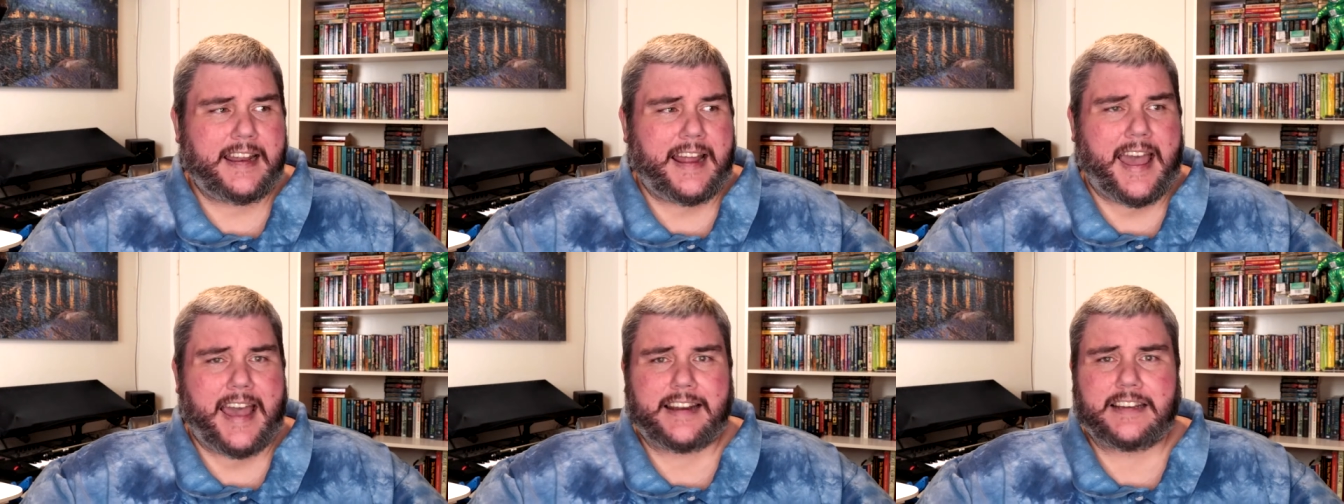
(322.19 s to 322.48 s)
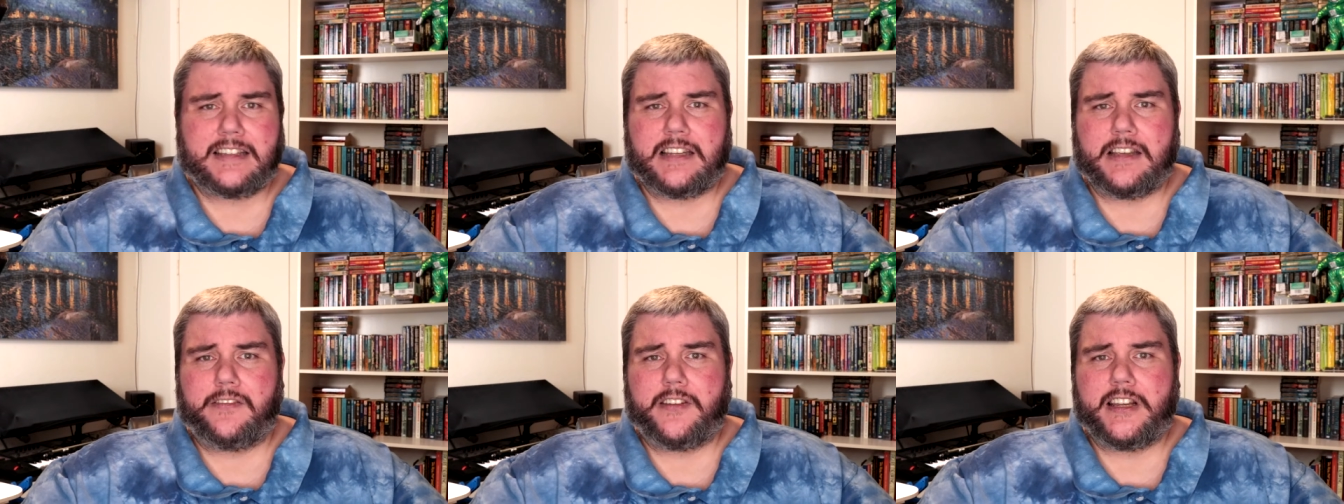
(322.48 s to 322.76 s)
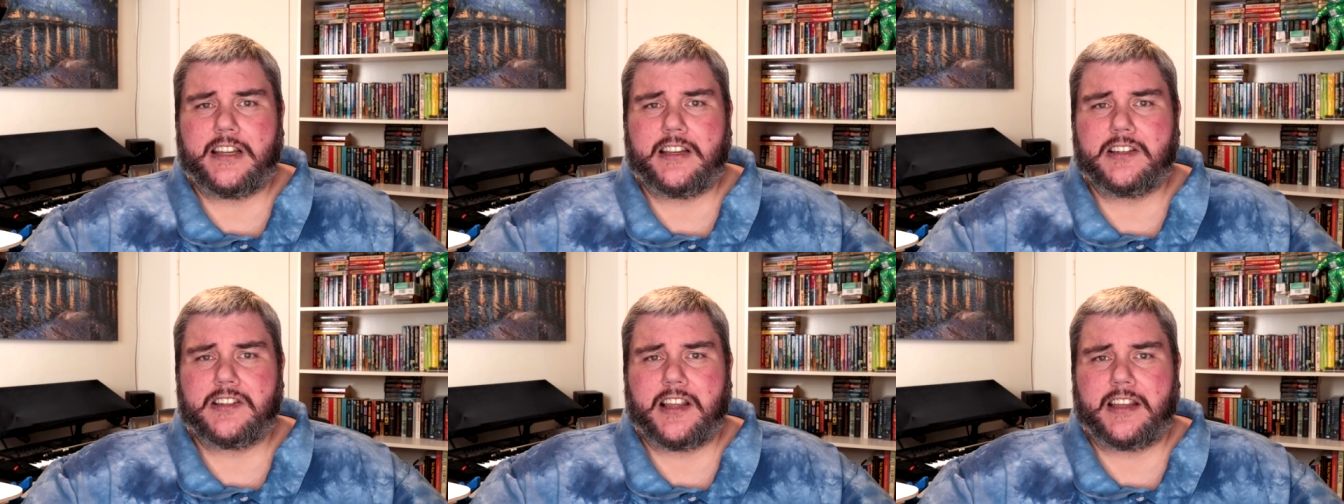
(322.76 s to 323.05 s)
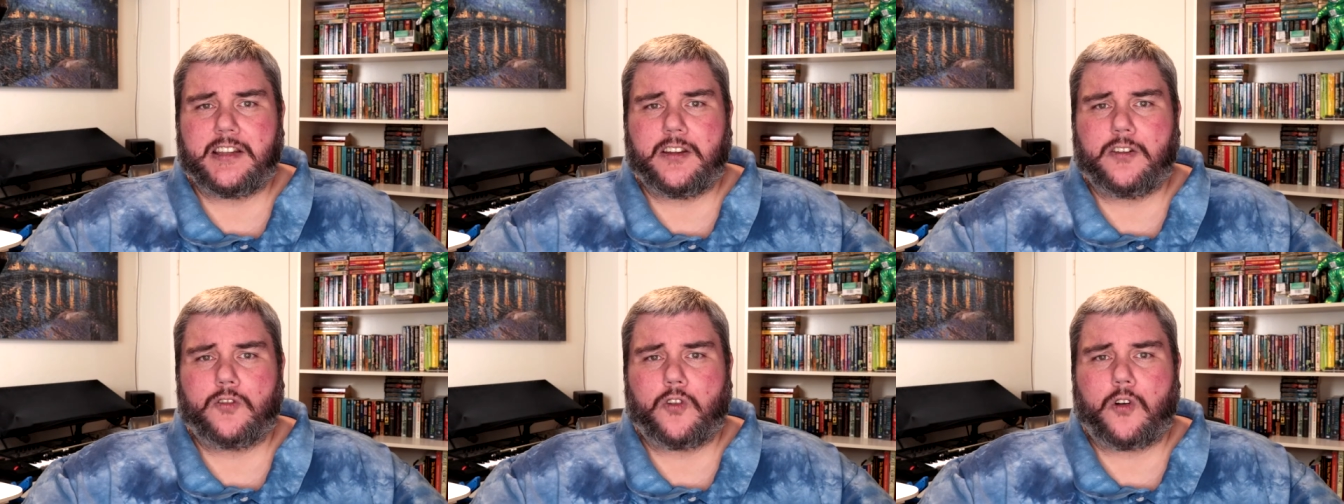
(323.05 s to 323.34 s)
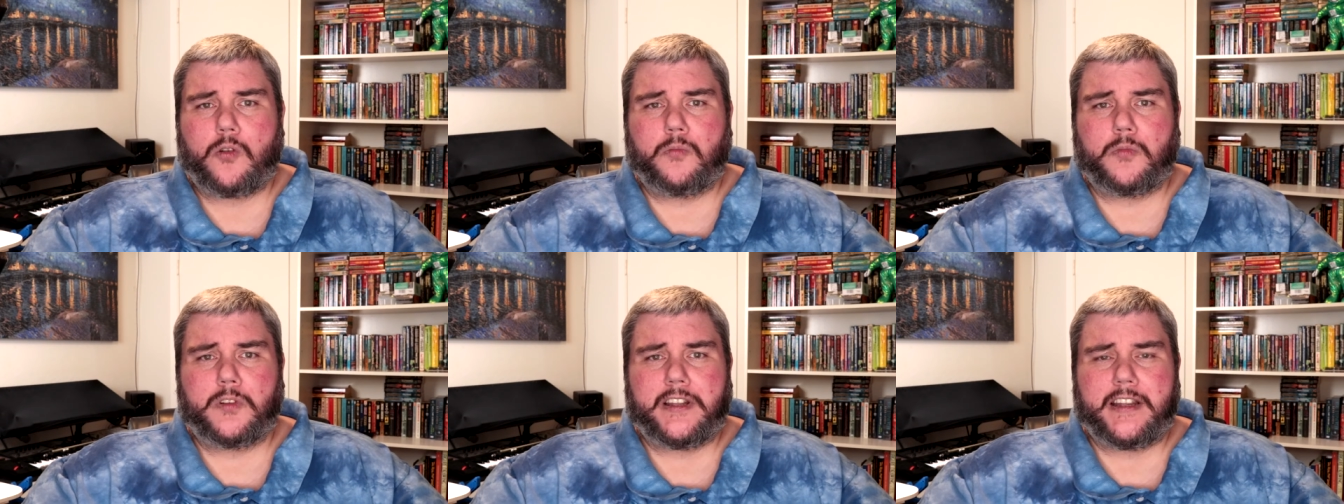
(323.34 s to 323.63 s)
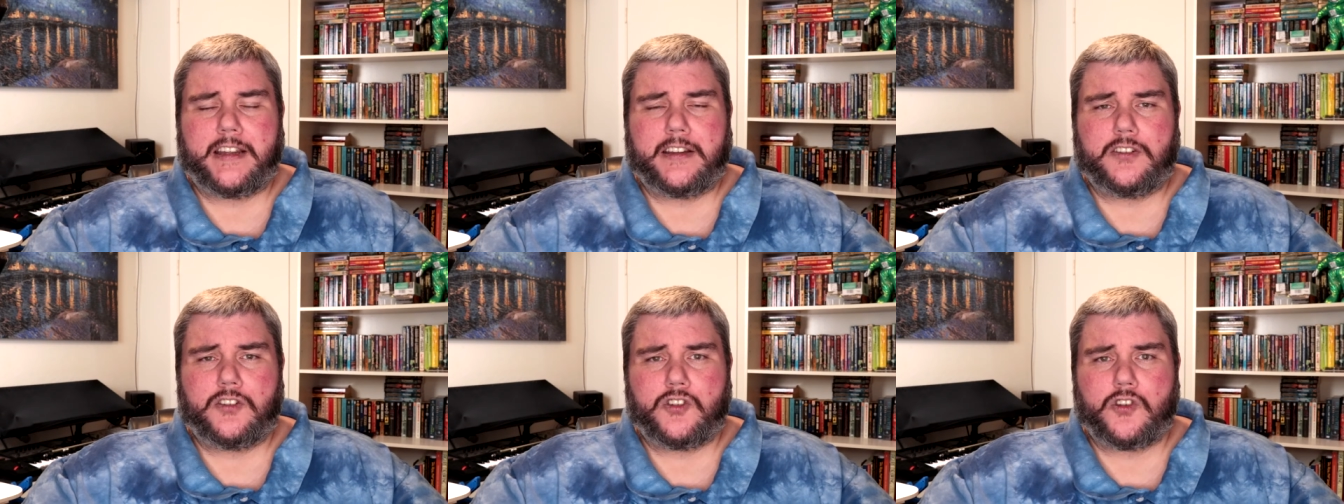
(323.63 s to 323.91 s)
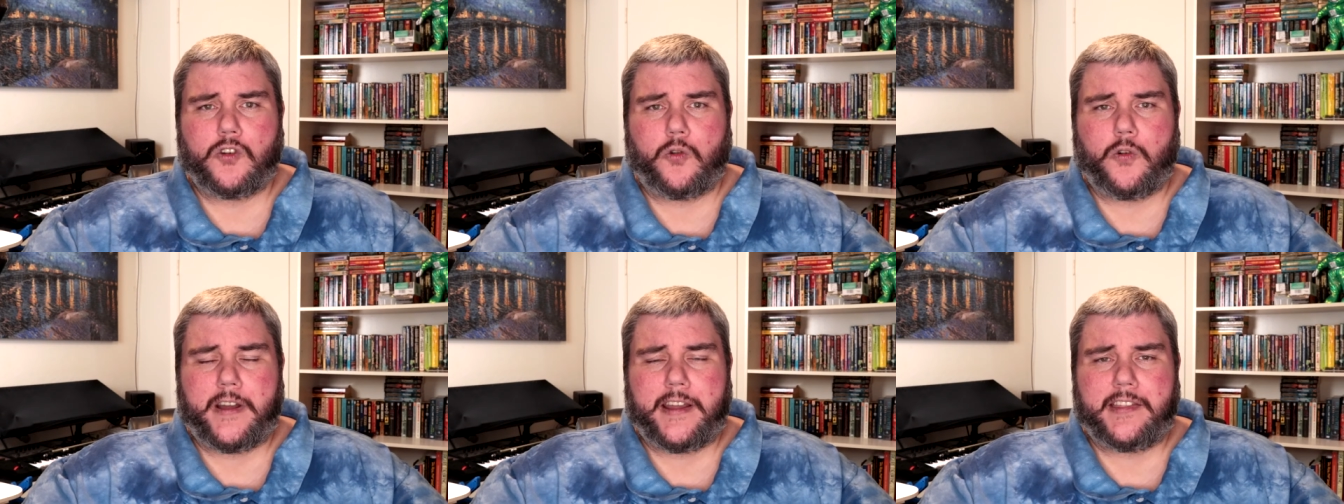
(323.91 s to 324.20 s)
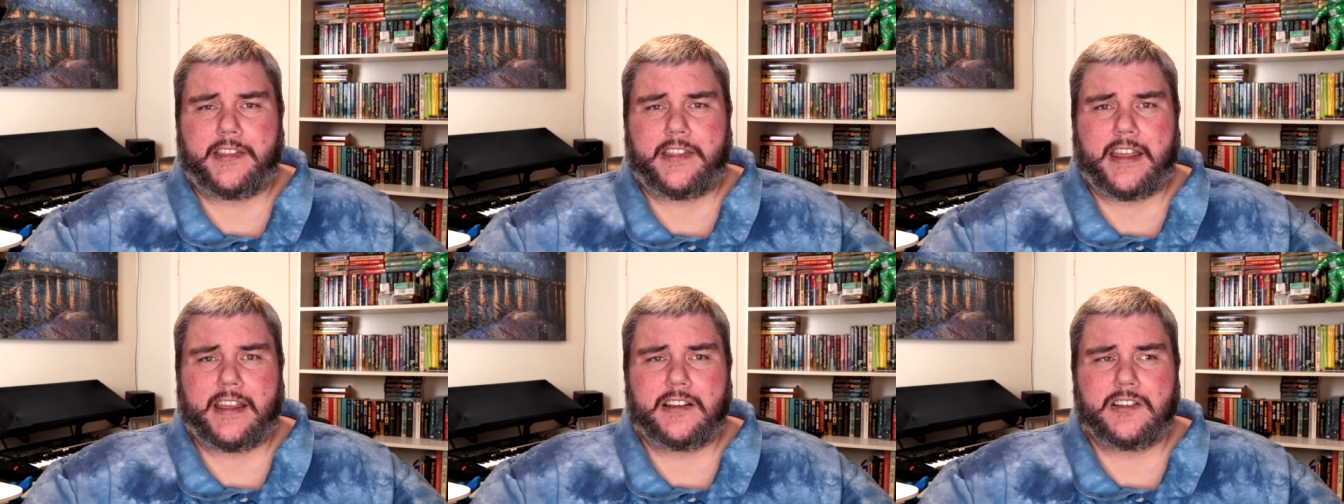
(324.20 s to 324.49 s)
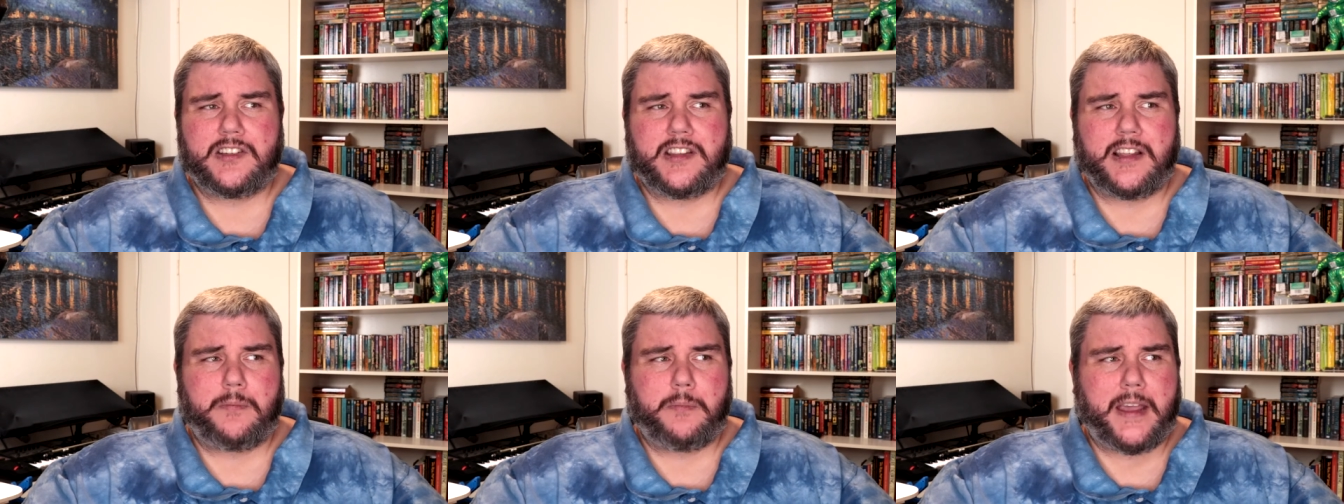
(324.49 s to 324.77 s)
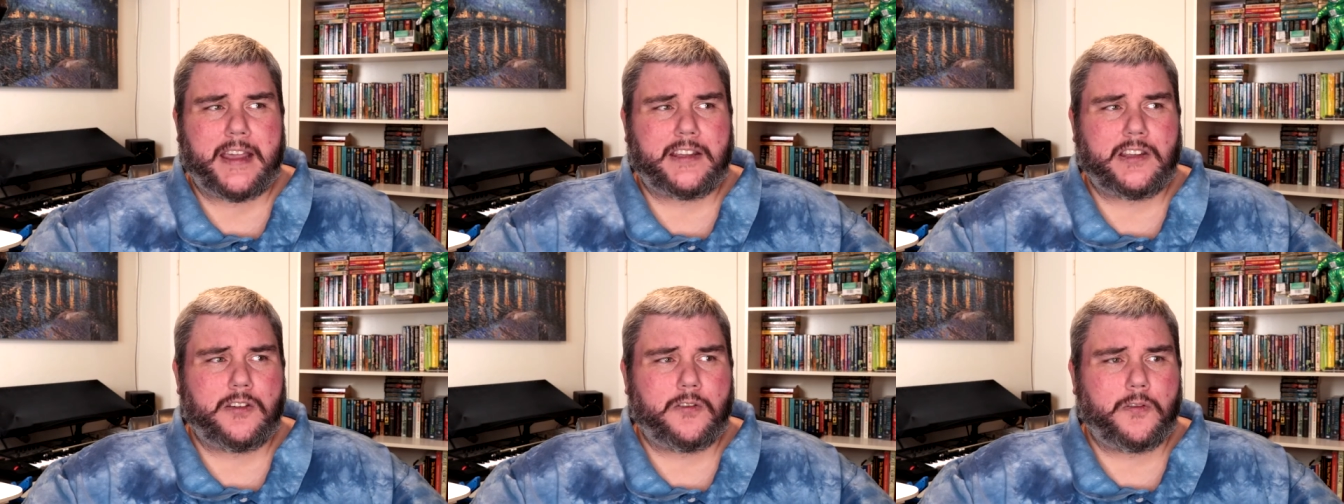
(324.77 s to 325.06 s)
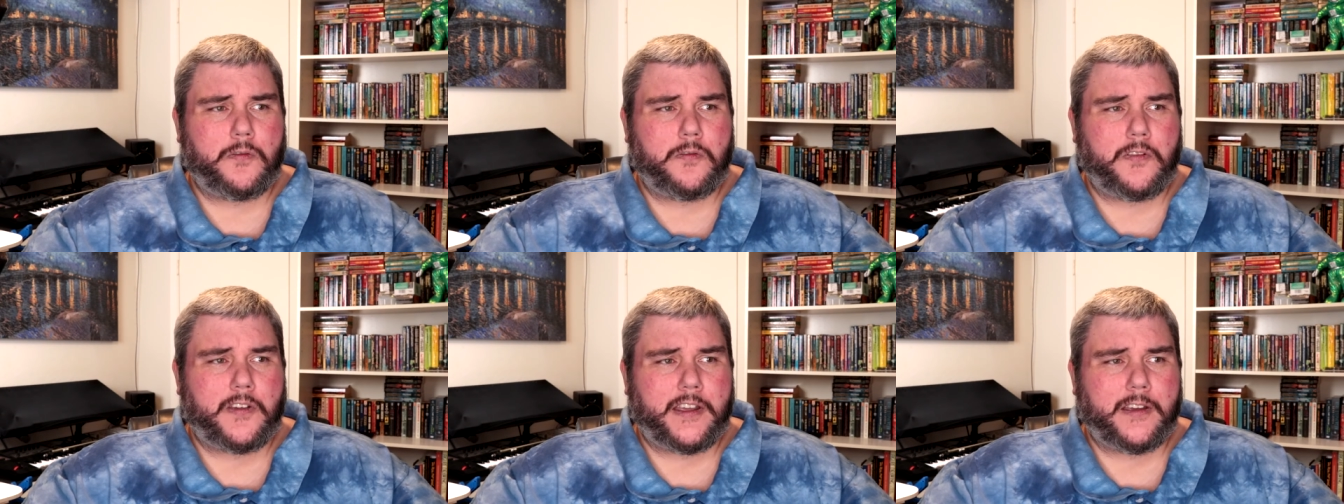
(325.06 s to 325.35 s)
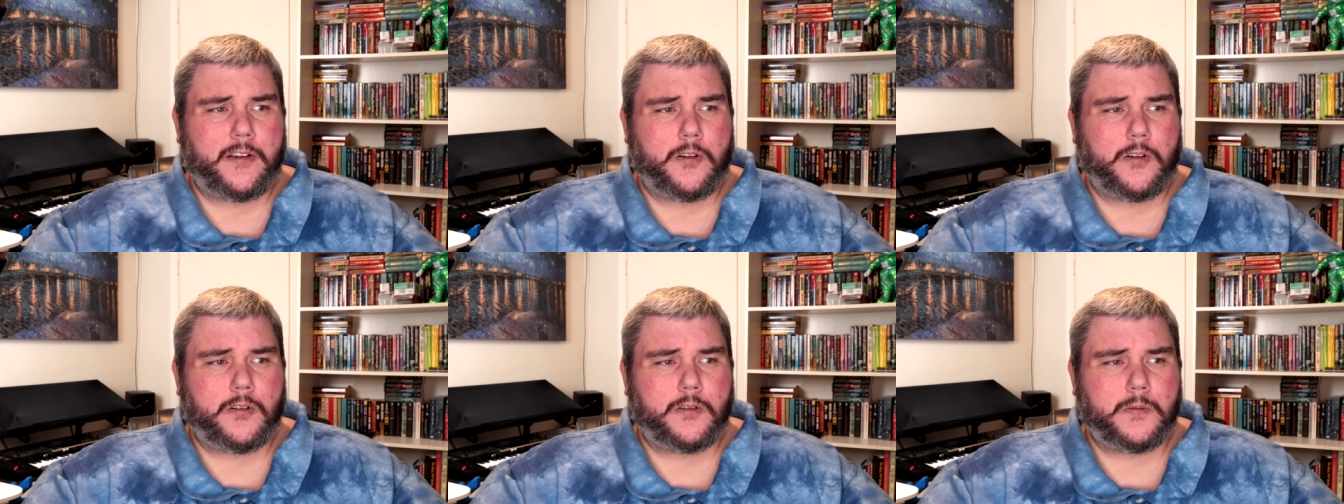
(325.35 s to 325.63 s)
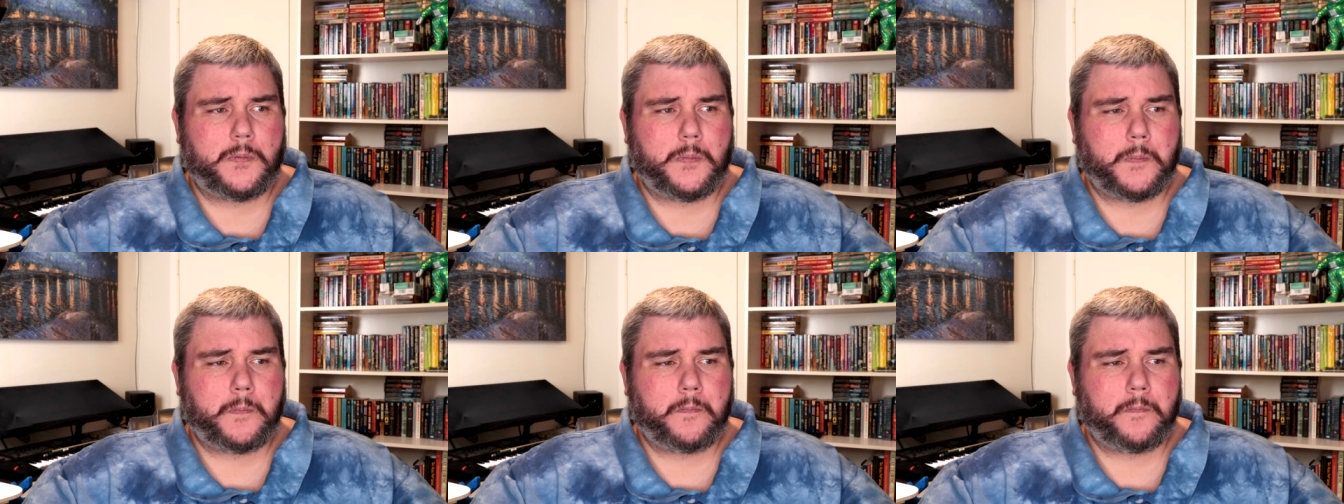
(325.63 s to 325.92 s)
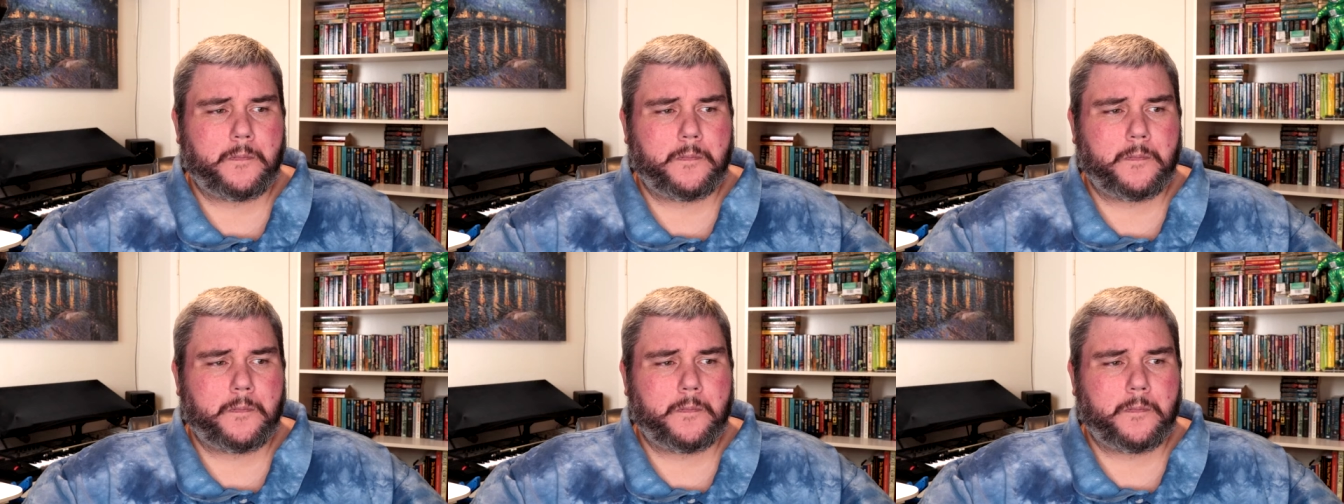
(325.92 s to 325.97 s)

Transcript: Activities that you normally enjoy, things that make you feel